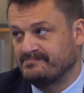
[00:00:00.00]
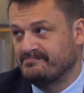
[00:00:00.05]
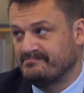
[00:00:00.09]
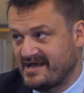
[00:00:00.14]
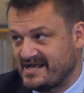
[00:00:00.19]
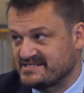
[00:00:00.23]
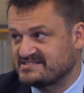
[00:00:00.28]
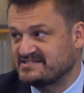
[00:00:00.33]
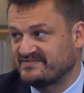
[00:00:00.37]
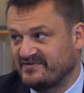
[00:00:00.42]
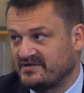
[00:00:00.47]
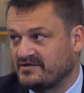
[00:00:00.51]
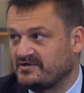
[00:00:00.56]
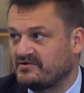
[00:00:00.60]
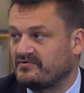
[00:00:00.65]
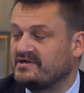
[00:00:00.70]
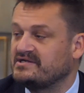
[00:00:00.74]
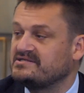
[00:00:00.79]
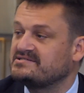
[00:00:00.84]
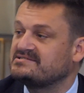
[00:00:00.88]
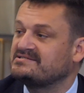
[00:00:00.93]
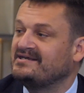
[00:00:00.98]
a massive
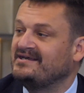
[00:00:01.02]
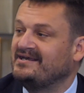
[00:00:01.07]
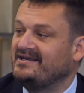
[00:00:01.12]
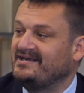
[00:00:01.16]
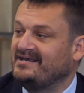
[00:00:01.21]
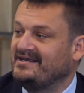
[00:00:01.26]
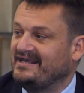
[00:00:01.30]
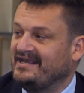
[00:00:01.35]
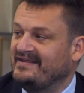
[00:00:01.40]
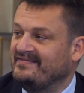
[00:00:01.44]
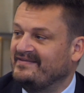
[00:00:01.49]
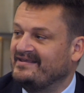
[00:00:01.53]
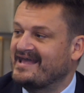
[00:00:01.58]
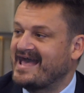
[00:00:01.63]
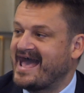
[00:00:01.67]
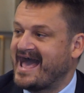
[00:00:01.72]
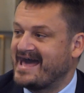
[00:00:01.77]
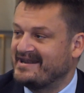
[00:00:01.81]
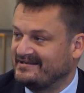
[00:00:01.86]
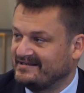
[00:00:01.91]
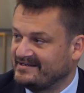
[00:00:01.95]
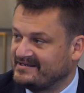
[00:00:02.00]
increase, in the
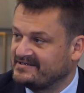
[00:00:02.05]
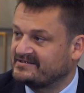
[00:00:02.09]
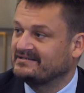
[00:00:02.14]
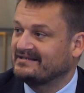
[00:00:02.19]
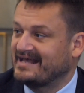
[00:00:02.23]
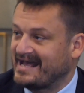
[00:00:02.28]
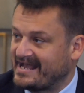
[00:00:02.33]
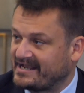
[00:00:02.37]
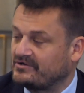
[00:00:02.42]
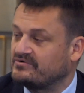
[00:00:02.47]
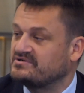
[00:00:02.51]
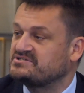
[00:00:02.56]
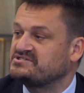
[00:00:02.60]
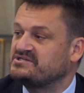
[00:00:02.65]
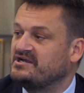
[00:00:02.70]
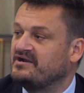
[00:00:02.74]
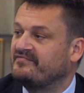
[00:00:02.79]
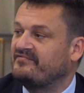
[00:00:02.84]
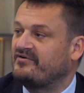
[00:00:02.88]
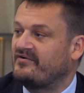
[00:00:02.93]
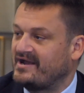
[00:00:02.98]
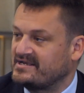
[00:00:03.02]
analytical
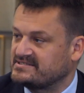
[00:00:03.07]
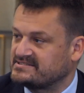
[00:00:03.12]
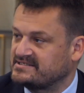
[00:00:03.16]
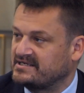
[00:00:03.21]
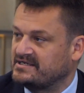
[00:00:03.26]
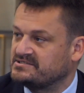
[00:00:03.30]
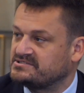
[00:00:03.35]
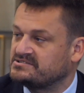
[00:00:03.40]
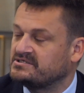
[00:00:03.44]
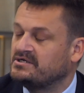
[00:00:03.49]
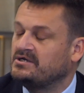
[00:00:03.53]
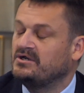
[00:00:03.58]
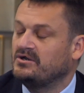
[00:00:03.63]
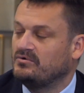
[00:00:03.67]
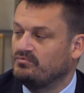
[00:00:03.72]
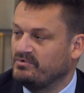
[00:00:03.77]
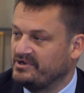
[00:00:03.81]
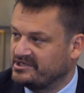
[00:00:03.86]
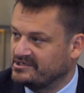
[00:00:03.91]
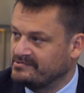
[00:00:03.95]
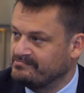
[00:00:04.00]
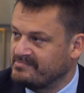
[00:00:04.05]
accuracy of our assays.
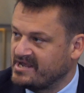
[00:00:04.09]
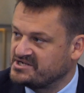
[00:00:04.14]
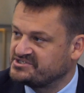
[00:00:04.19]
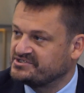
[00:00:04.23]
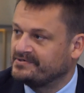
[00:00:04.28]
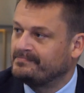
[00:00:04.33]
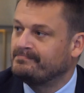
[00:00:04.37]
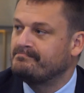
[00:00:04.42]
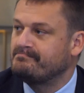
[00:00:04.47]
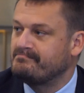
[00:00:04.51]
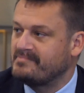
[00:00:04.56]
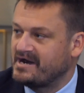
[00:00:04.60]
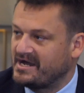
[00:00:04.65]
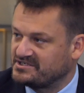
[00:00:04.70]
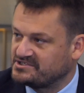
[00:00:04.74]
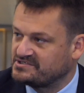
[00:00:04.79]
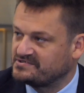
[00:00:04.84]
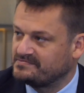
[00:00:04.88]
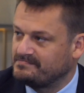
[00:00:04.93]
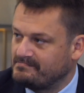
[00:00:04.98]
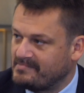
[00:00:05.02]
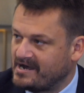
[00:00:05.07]
We can measure
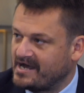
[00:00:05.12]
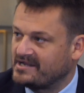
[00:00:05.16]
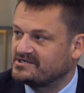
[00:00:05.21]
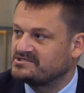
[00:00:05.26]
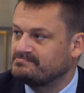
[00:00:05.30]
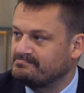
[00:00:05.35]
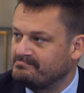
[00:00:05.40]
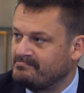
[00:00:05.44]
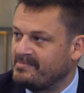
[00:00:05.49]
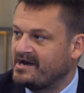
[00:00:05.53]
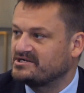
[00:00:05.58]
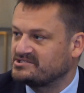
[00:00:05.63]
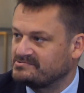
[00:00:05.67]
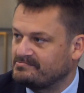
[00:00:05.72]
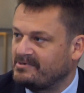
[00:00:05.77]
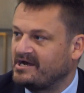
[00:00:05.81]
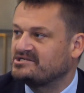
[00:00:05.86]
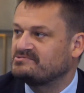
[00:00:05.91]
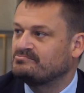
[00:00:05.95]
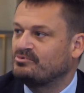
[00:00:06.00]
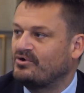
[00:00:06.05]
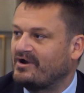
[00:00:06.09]
much, much, much,
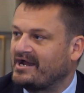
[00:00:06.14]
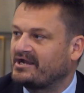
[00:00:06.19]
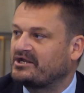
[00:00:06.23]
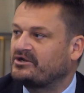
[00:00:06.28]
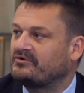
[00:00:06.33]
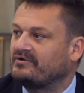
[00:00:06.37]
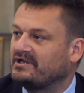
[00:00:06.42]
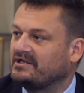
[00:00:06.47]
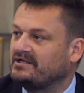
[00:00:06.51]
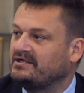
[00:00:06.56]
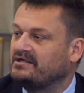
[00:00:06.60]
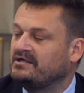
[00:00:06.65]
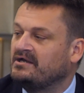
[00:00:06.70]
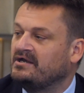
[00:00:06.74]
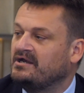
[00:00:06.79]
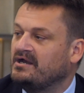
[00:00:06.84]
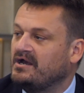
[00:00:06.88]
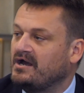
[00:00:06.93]
much more accurately.